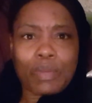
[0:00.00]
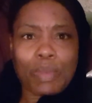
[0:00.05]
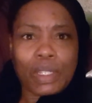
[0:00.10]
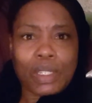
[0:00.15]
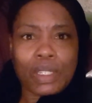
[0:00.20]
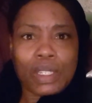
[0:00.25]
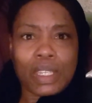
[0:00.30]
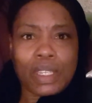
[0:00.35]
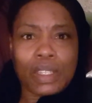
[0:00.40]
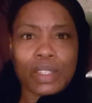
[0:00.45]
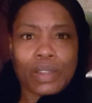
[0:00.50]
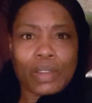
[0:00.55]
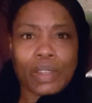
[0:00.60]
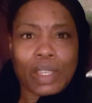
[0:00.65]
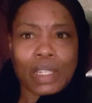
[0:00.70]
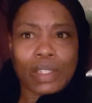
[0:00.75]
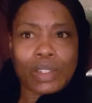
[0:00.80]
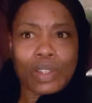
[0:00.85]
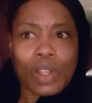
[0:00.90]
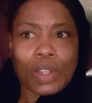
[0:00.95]
but to either
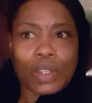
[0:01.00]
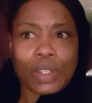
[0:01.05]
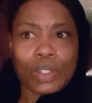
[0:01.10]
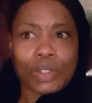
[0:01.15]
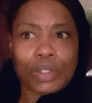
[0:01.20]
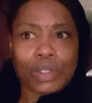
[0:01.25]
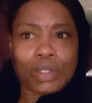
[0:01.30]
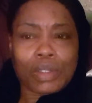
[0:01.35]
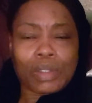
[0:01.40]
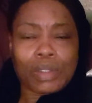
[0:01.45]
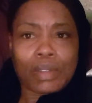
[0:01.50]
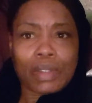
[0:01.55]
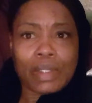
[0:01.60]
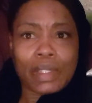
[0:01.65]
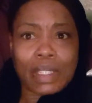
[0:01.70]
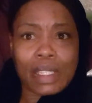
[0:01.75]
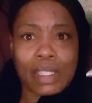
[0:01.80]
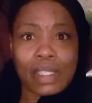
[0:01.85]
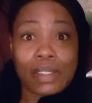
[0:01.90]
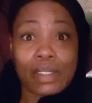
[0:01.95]
acknowledge the
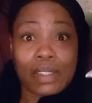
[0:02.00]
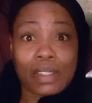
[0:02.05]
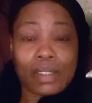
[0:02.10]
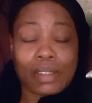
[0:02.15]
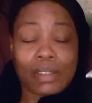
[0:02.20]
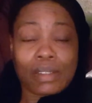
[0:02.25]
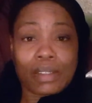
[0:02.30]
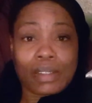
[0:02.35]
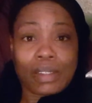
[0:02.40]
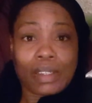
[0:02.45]
season